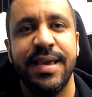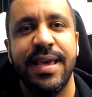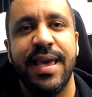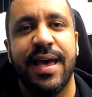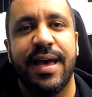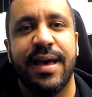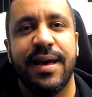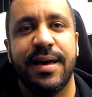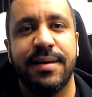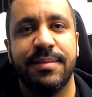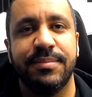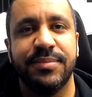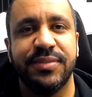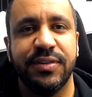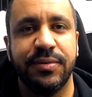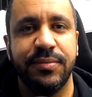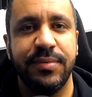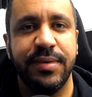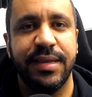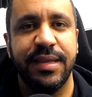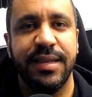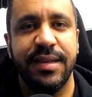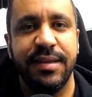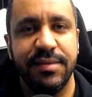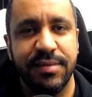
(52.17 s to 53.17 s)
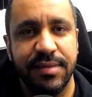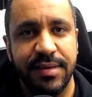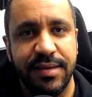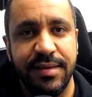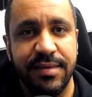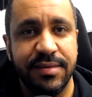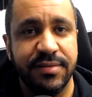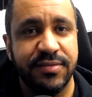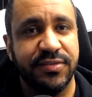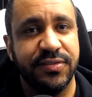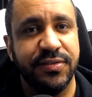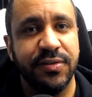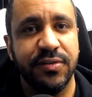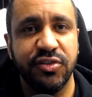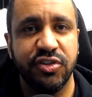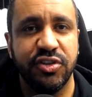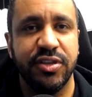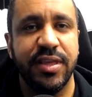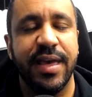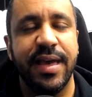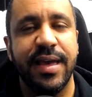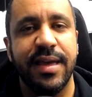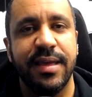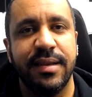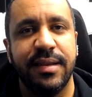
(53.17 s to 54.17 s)
Um, so you can e- either search
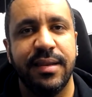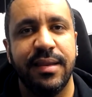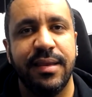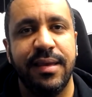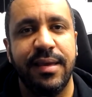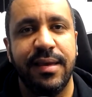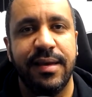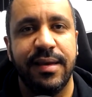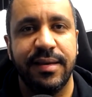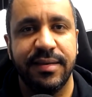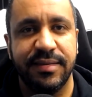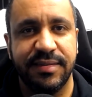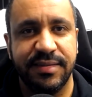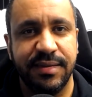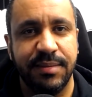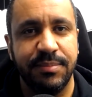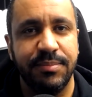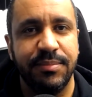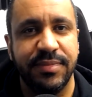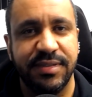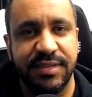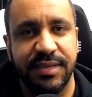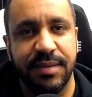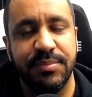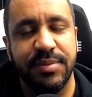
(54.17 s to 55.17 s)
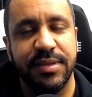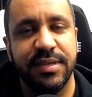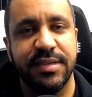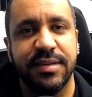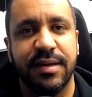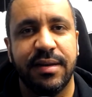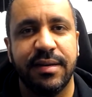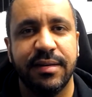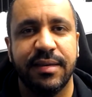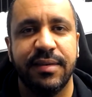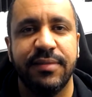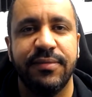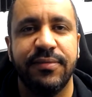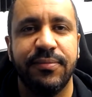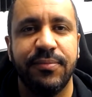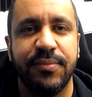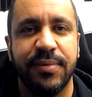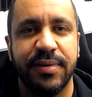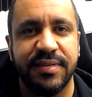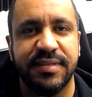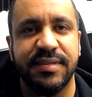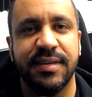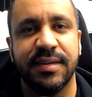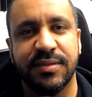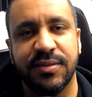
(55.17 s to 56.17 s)
that uh, sim- simply talking
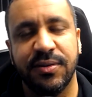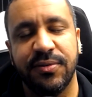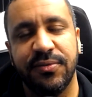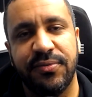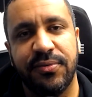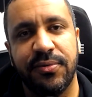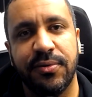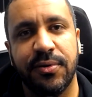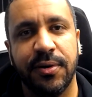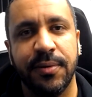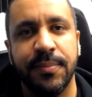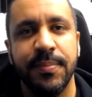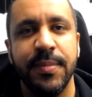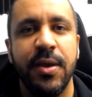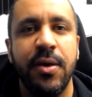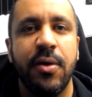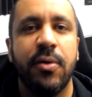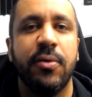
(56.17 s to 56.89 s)
with 604,